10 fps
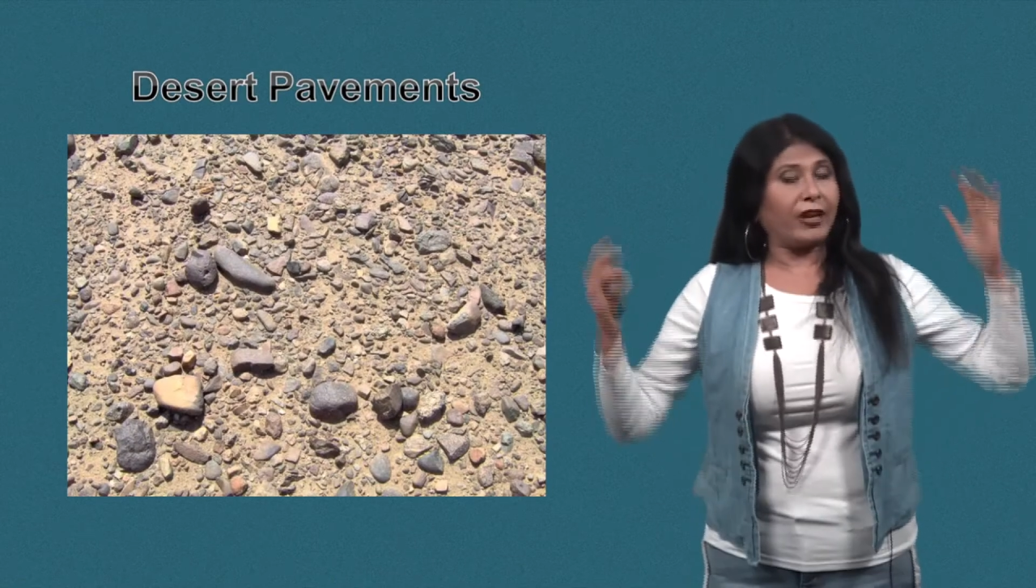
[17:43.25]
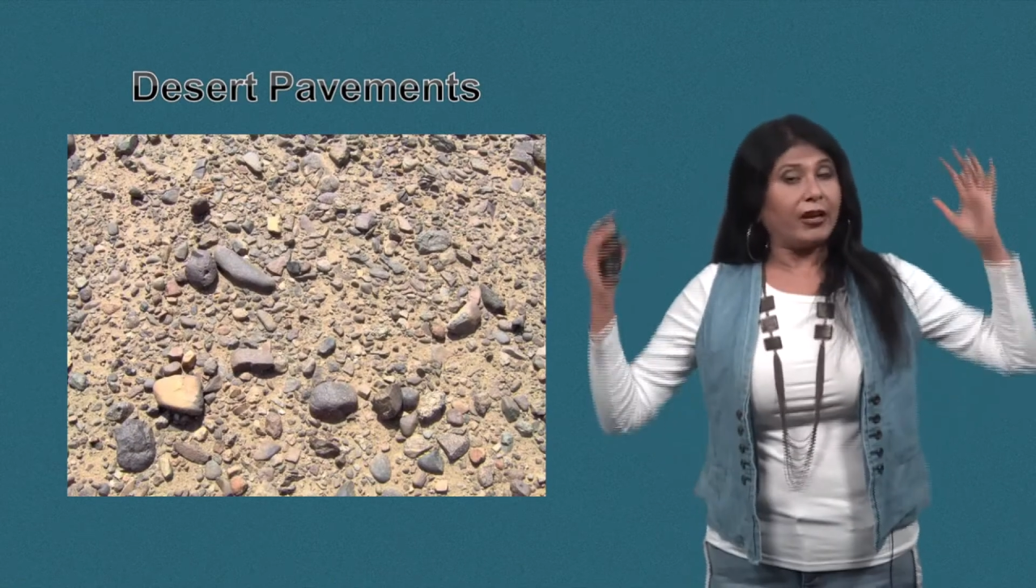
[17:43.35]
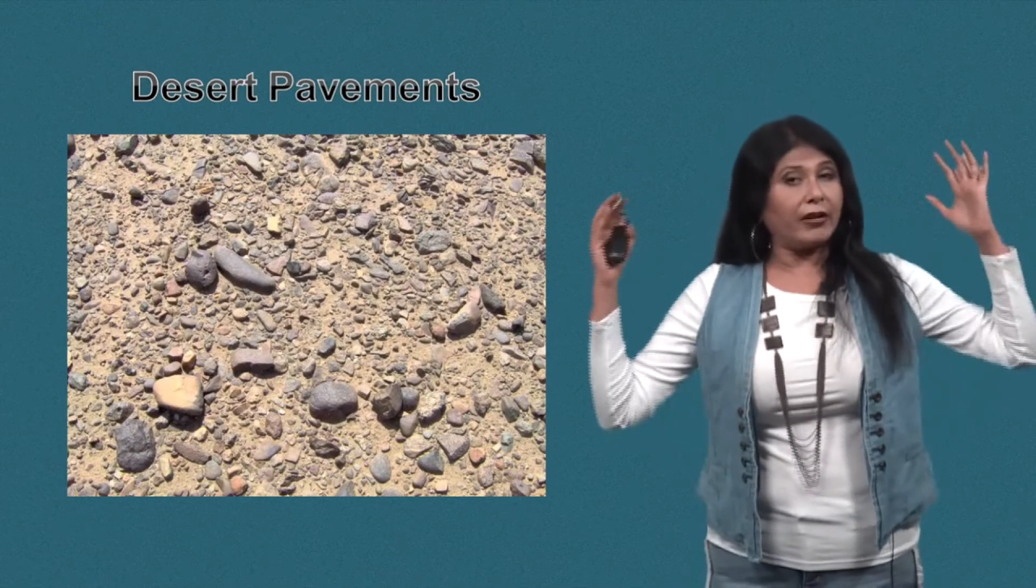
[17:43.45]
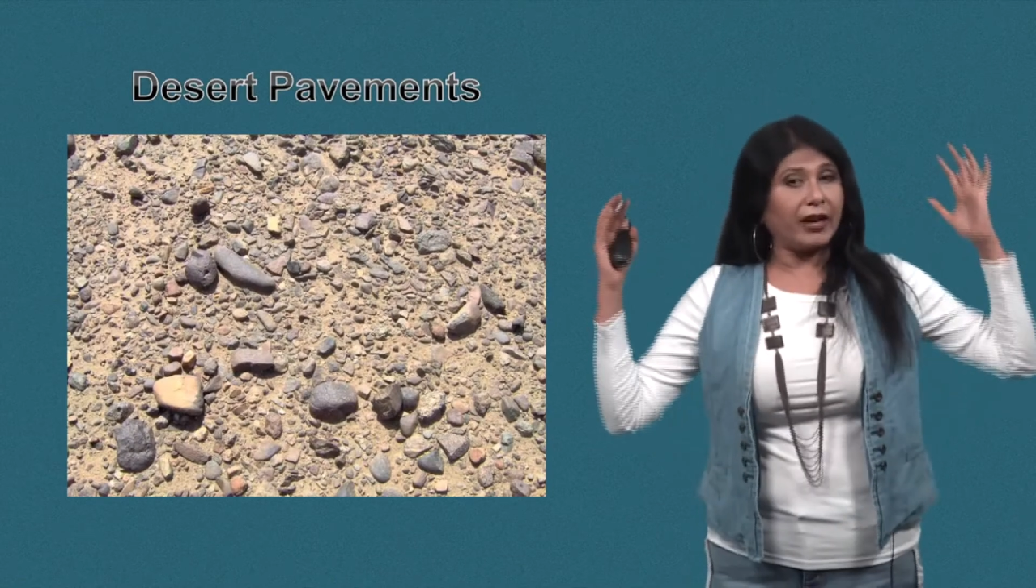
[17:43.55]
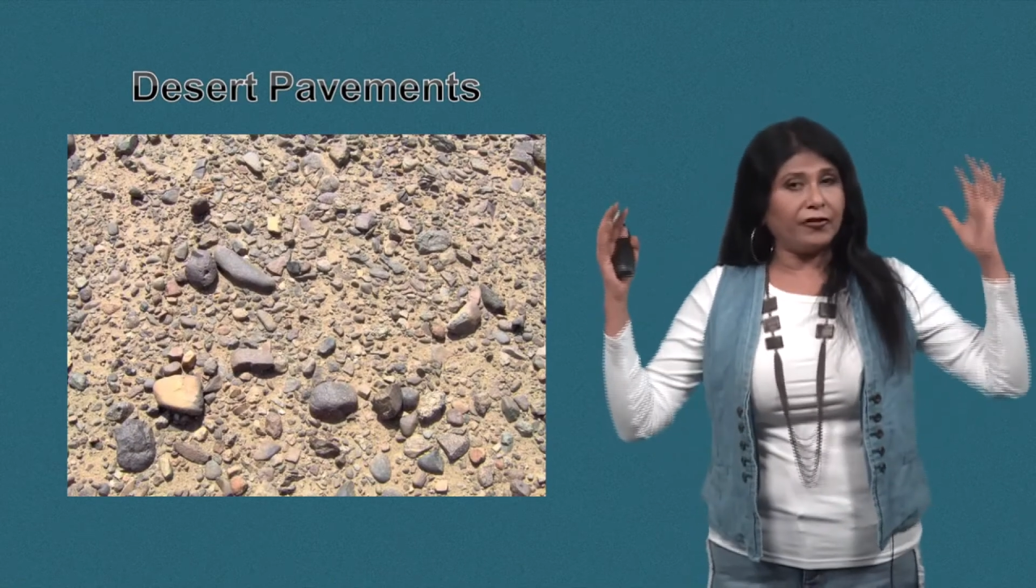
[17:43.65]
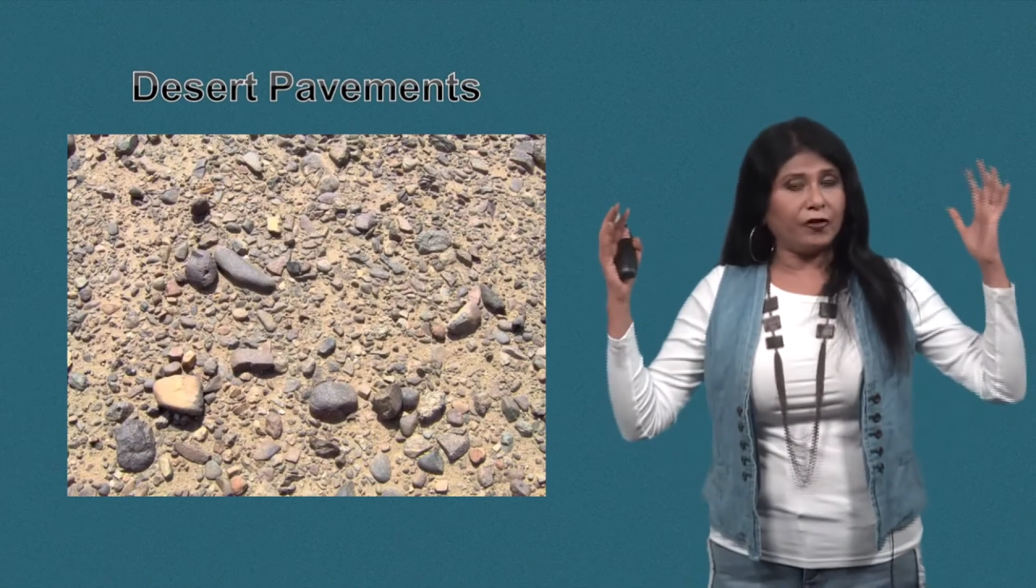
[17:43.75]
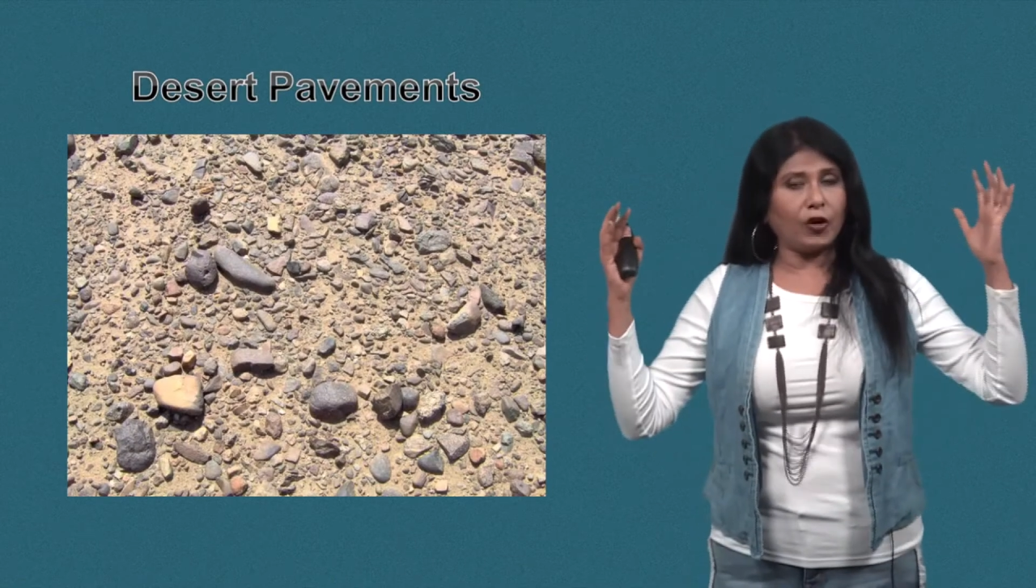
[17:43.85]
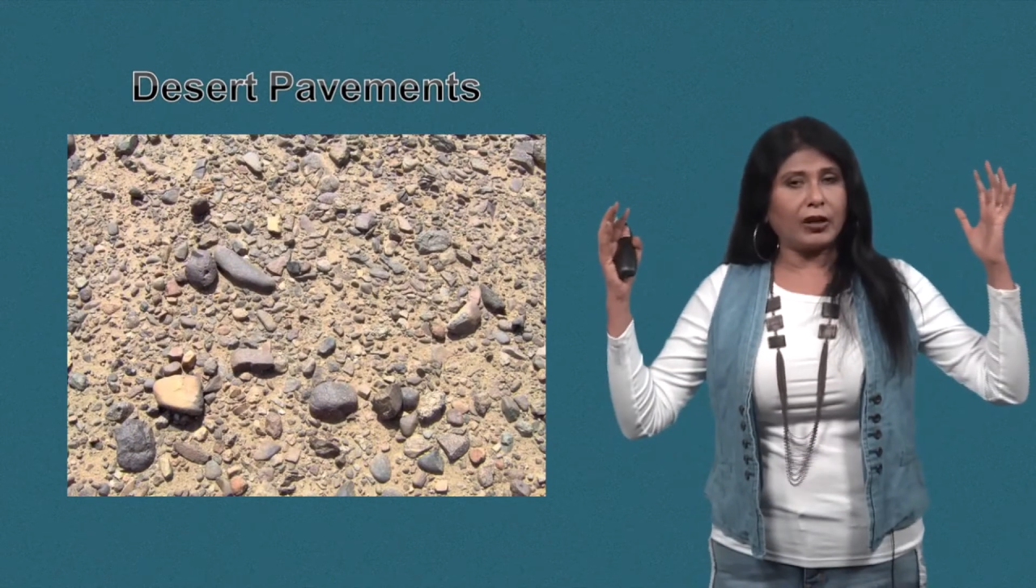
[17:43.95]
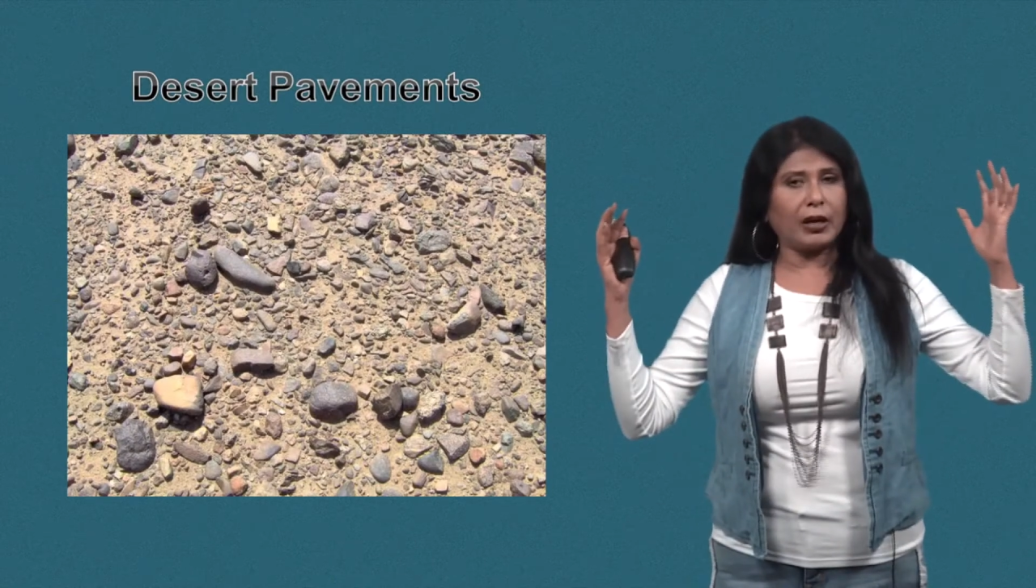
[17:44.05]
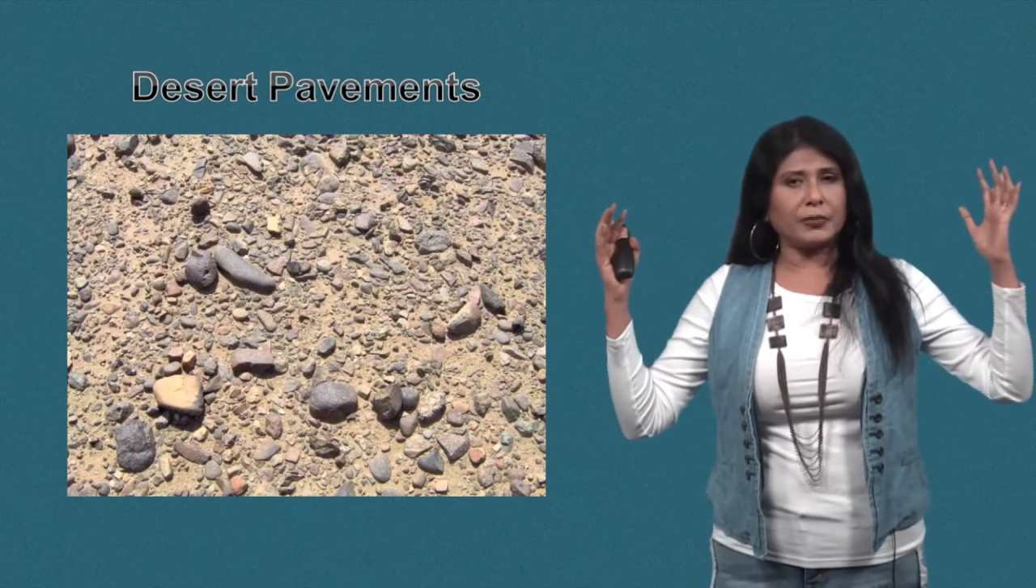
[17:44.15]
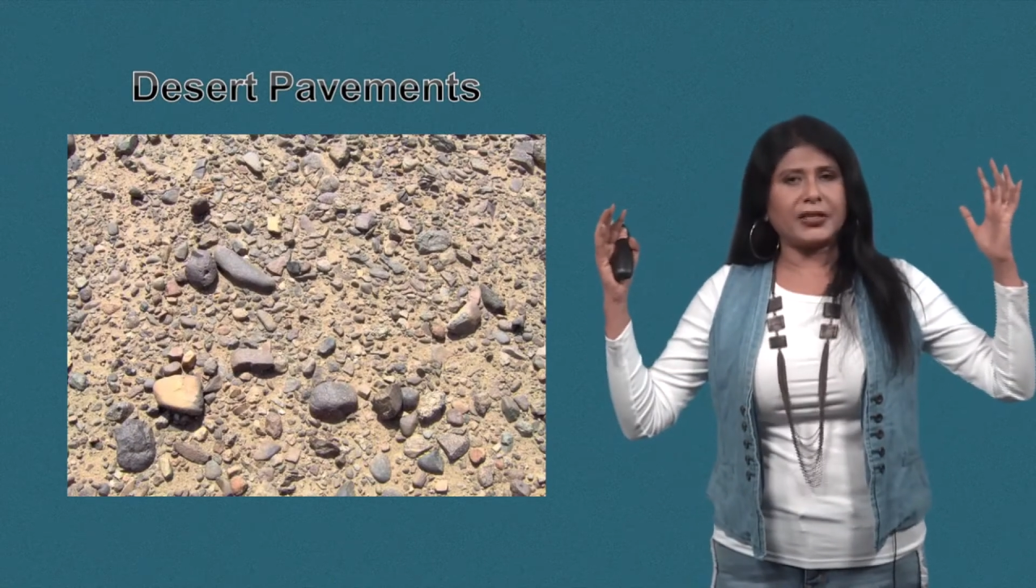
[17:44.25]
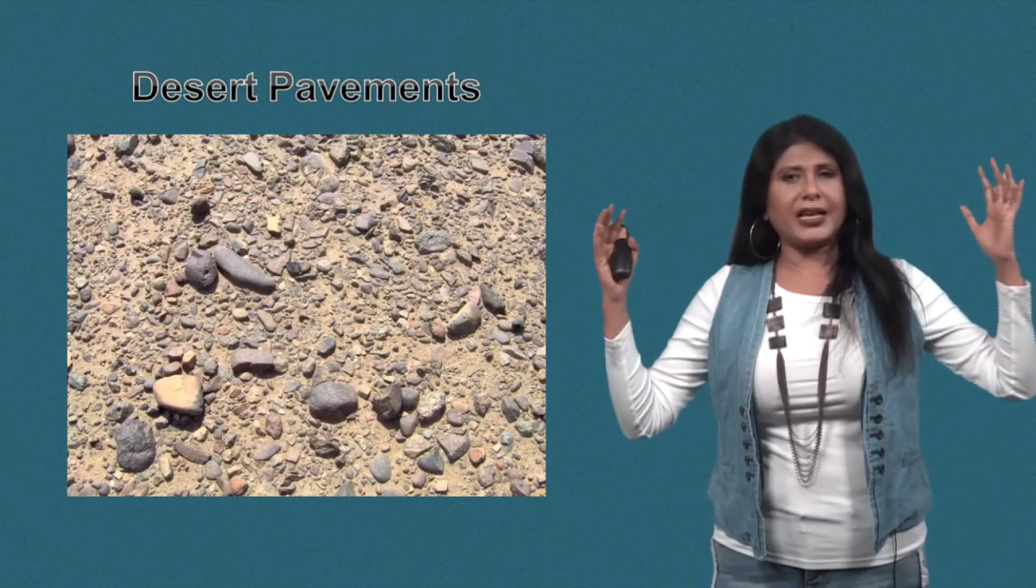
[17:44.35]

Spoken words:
when a rainfall comes,